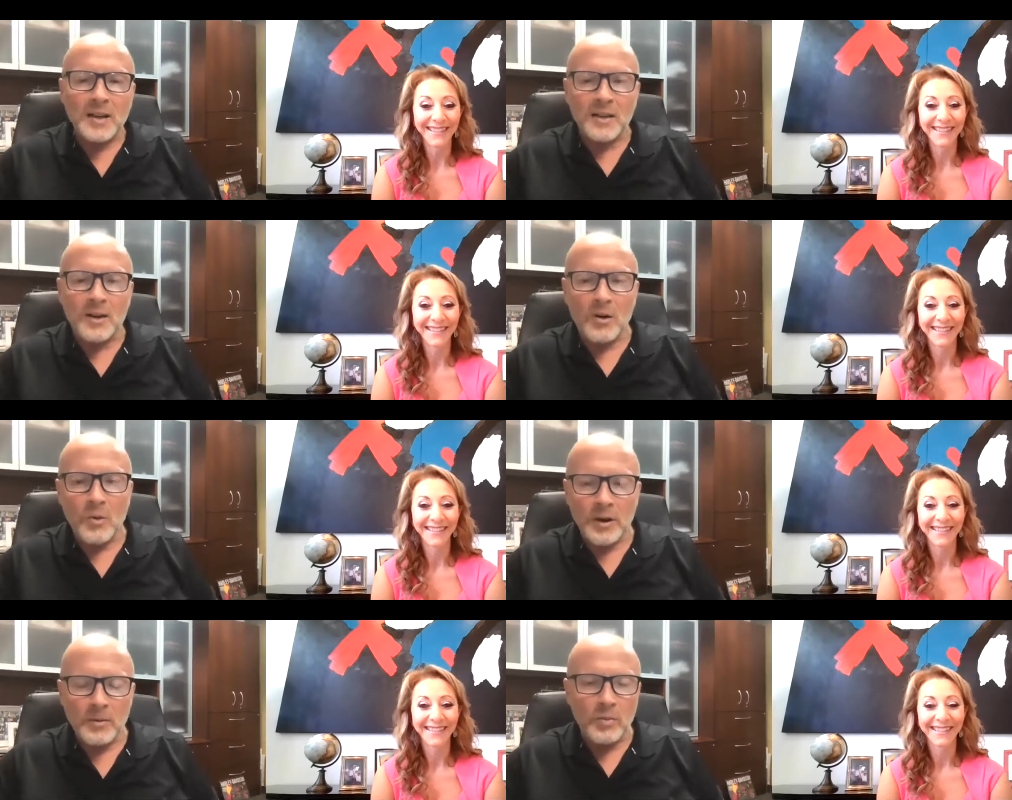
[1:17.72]
Speaker 1: You know,
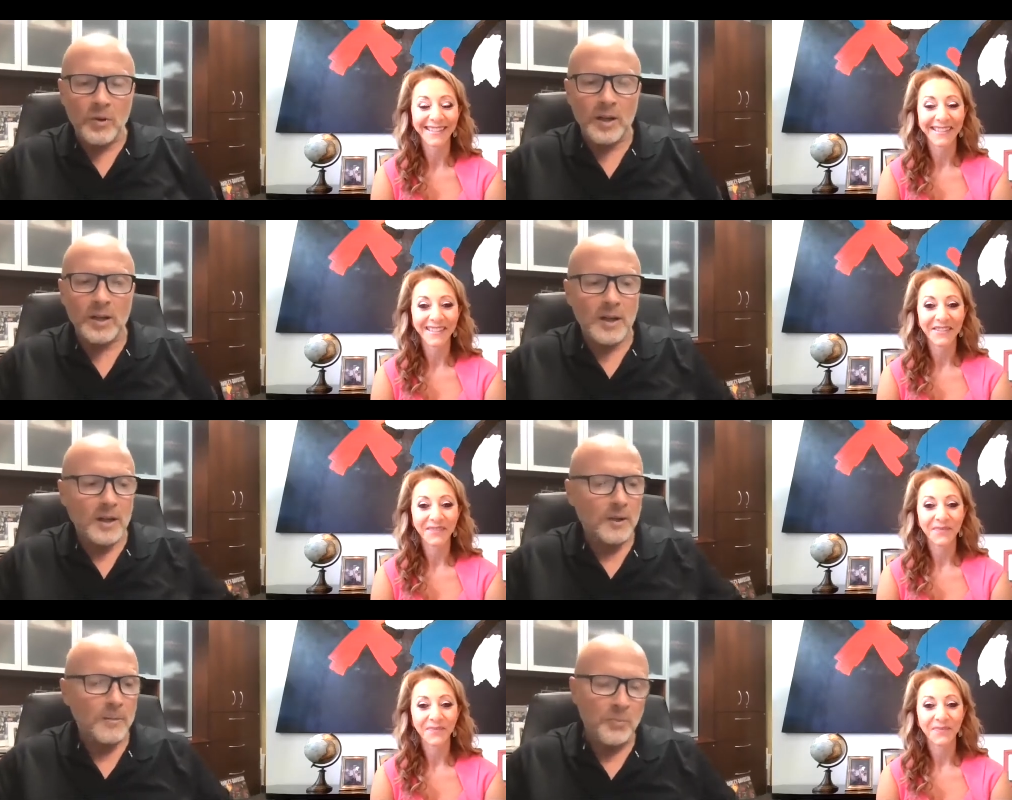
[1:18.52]
we we
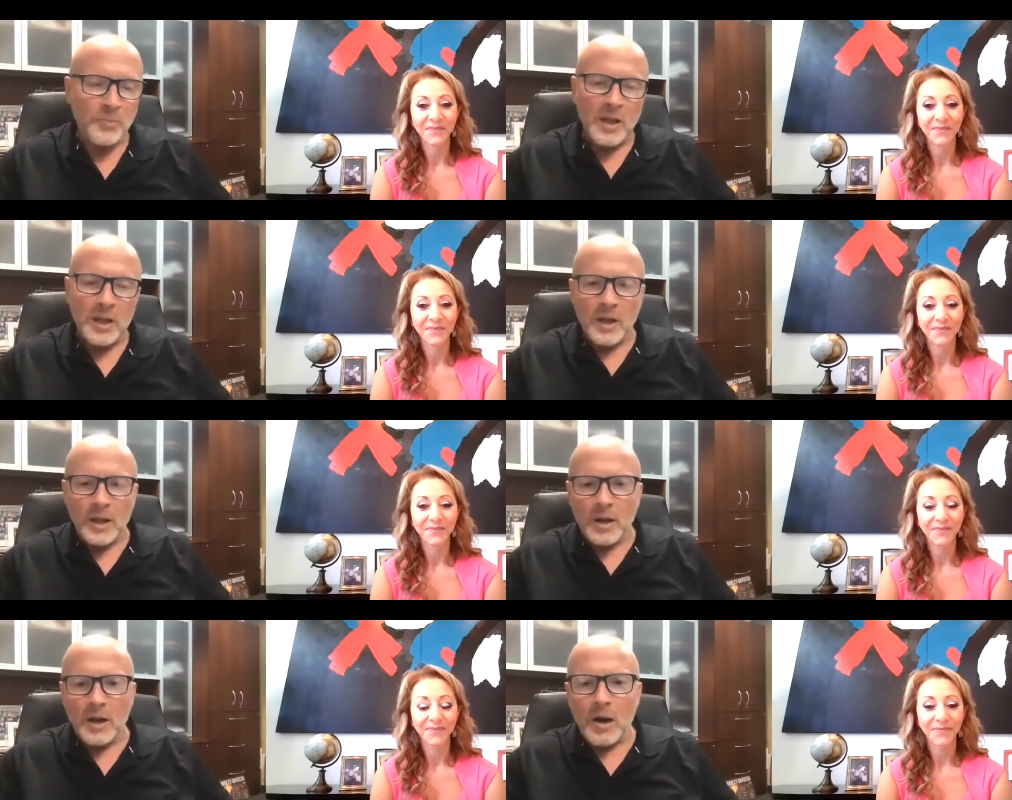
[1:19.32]
uh,
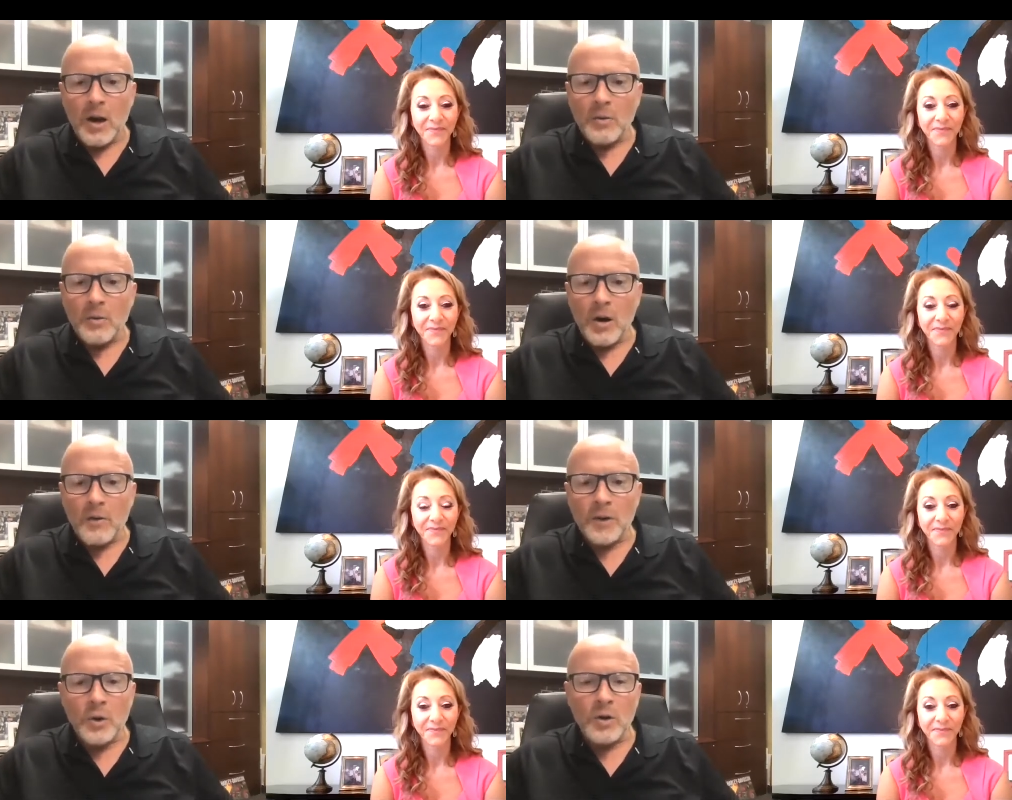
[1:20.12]
our our
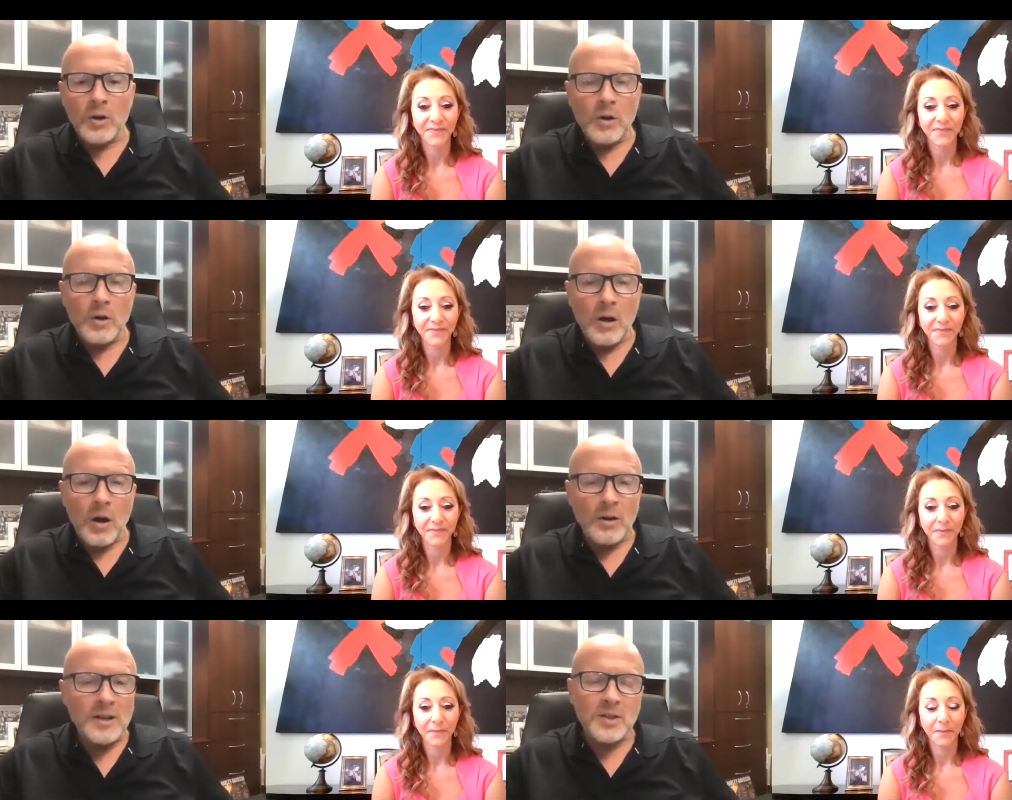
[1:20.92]
viewer or
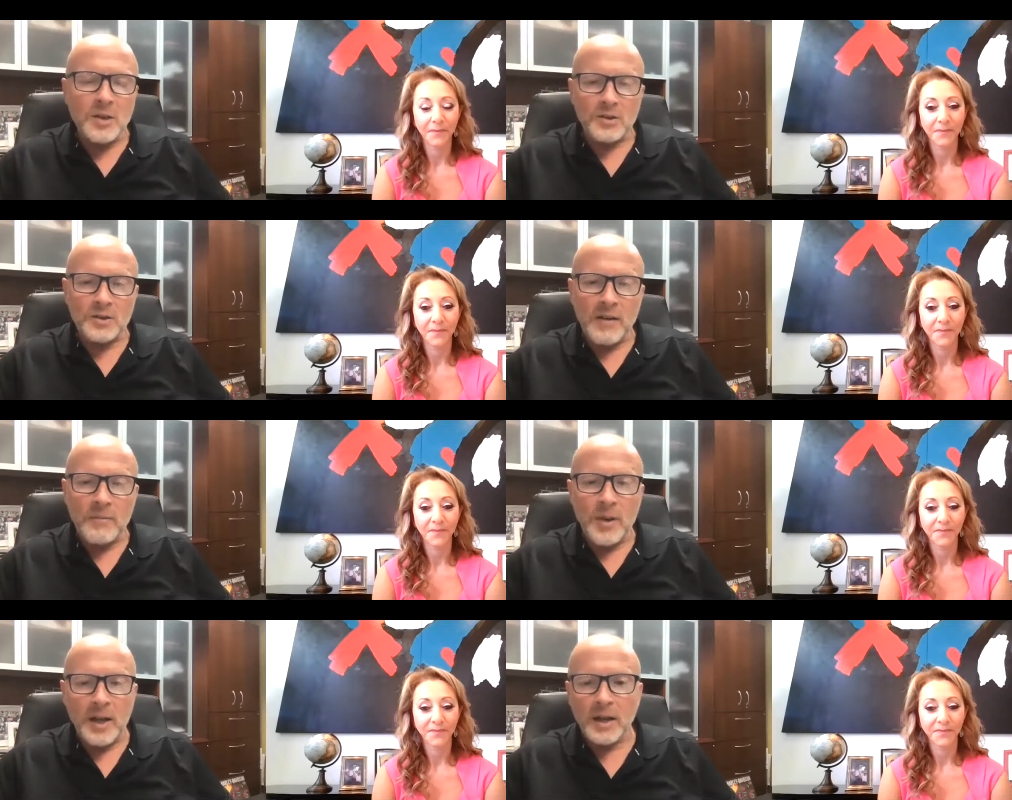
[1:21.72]
our listeners have
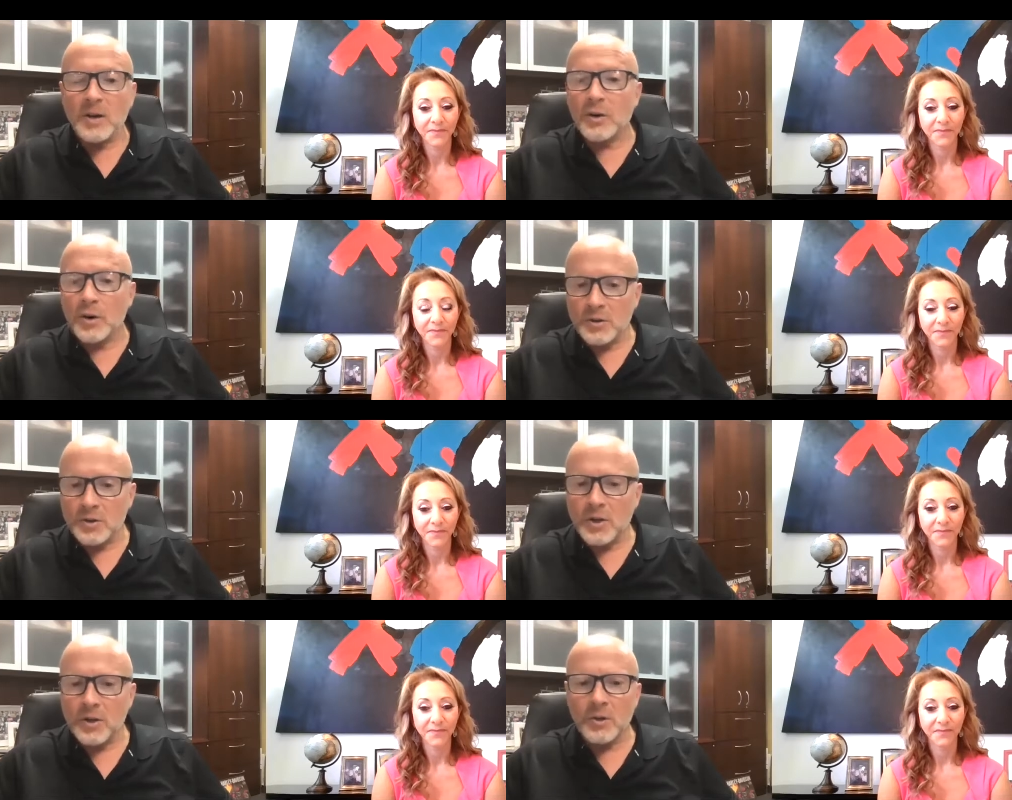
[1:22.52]
been introduced
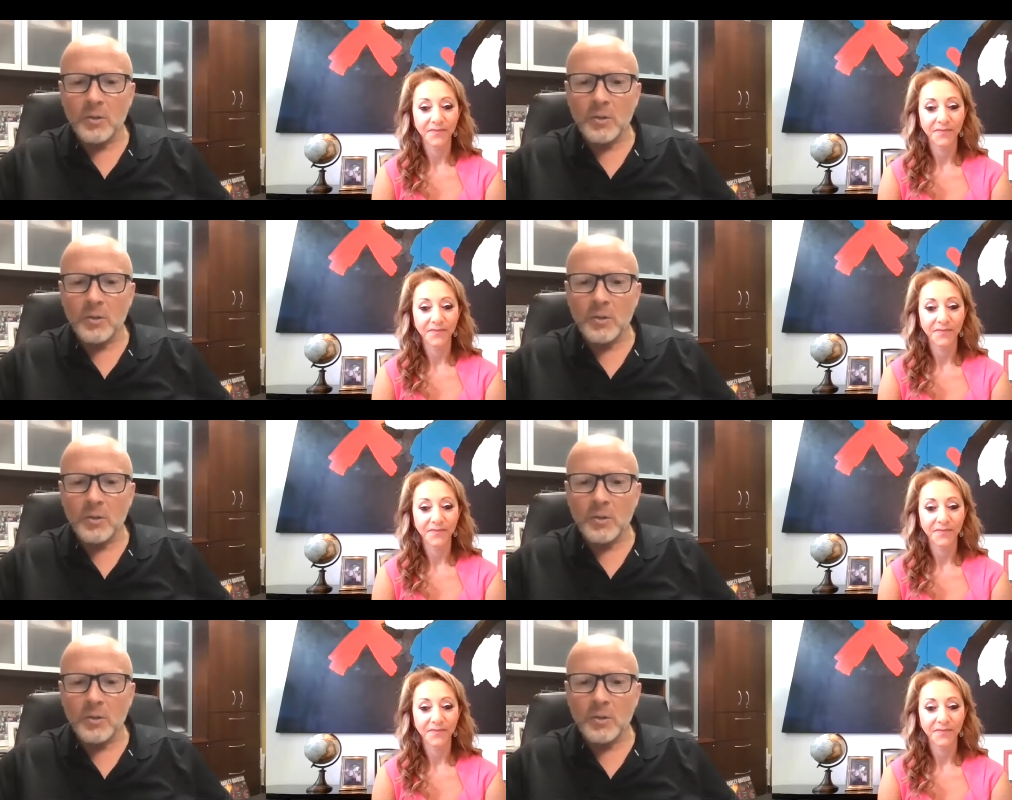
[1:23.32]
to you.